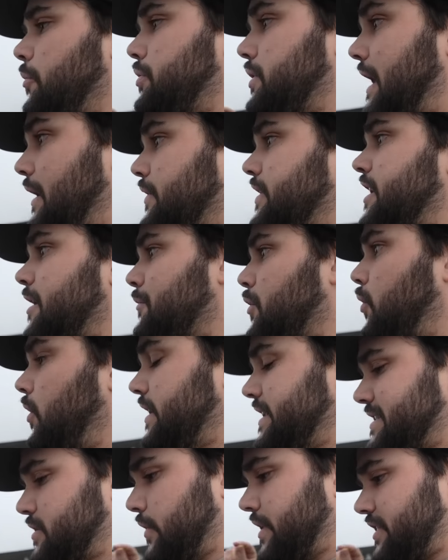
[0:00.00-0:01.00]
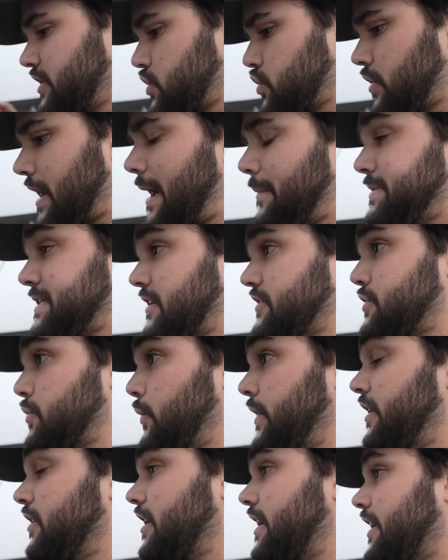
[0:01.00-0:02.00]
priority number one is go get the traps out. So
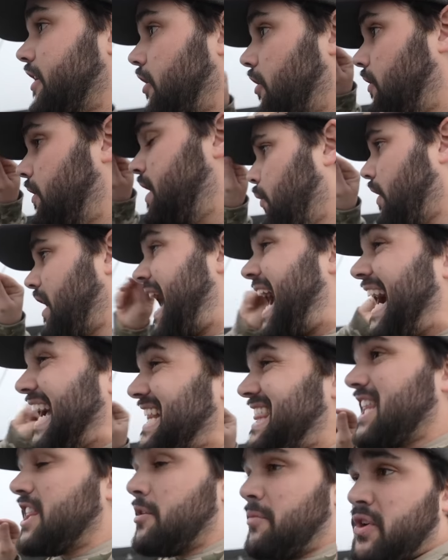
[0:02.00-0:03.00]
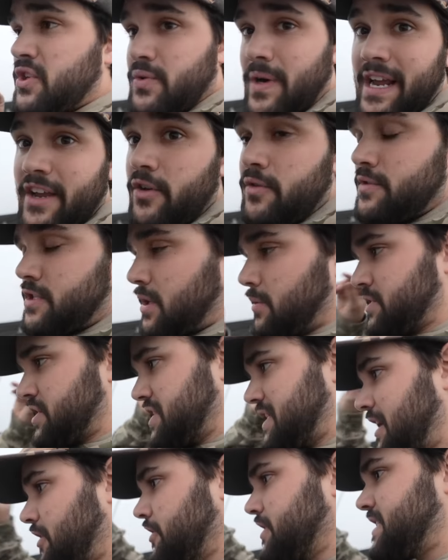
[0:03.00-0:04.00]
we are going to go where I think the most raccoons are, which is
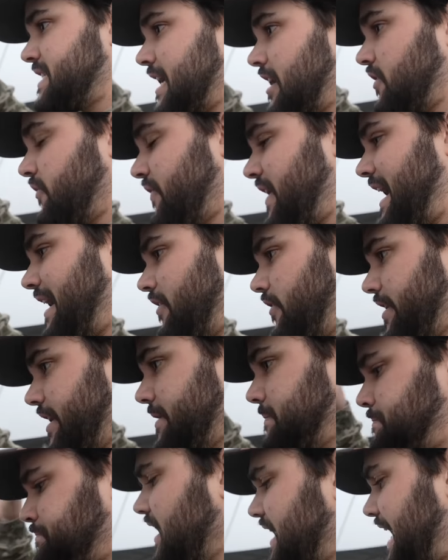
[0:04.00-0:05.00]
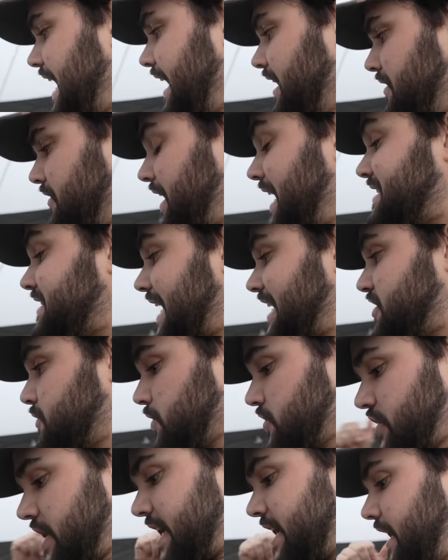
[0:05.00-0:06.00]
down in the South Valley. And that's actually
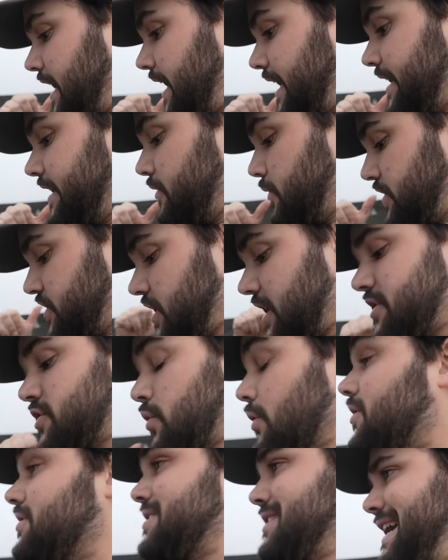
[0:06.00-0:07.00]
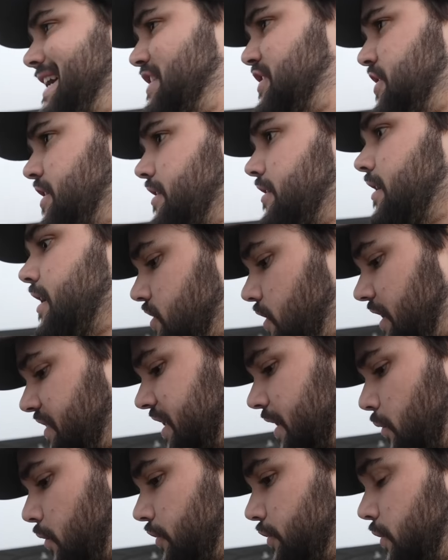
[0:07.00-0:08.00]
where Jake and I, we shot squirrels last year. So I
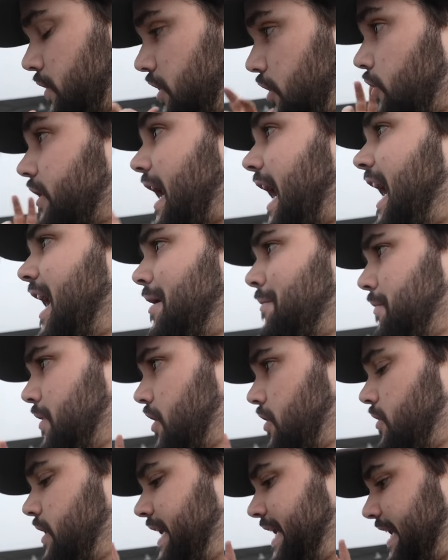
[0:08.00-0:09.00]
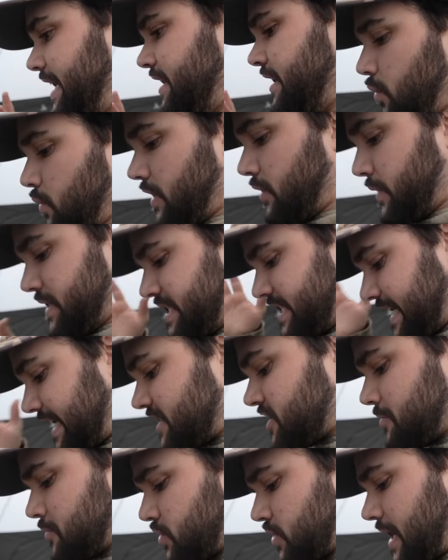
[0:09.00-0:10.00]
think we'll do a little combo hit where we set
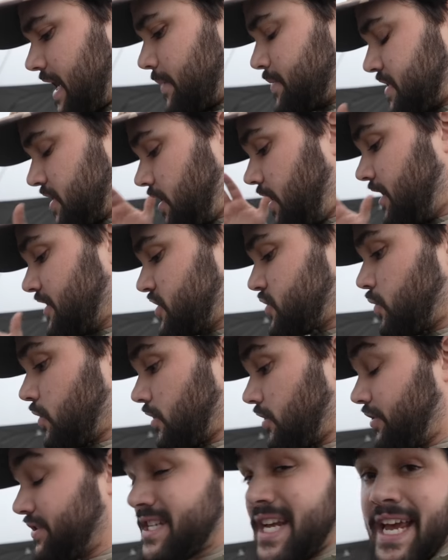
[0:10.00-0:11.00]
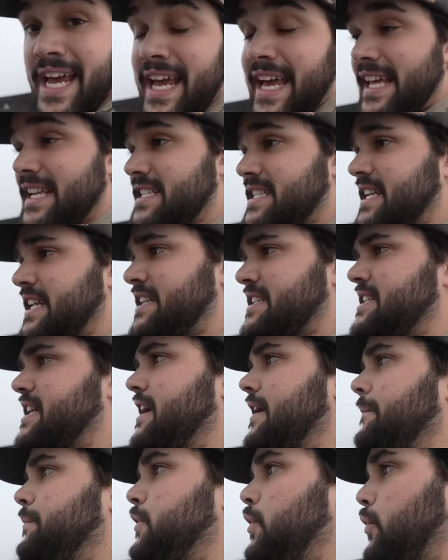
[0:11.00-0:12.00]
some traps and hunt squirrels. And since
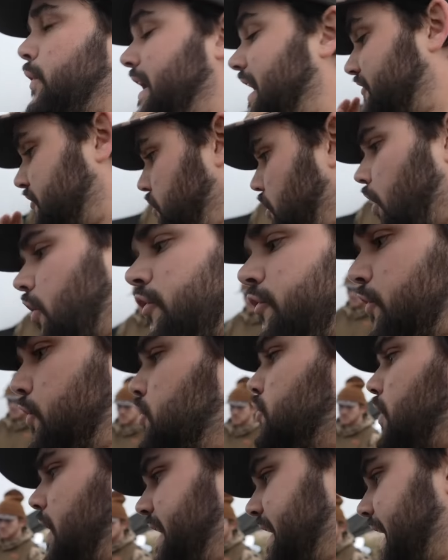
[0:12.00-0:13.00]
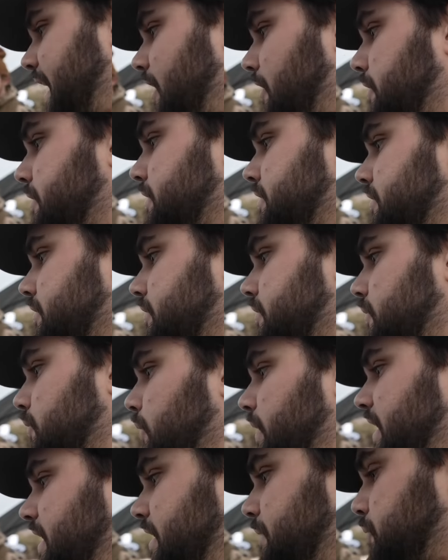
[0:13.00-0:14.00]
we have no food right now,
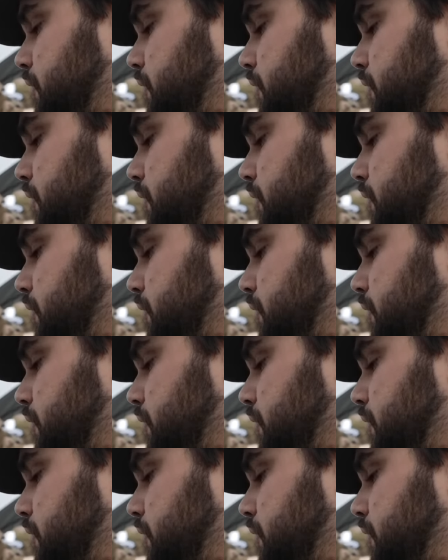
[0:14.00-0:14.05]
we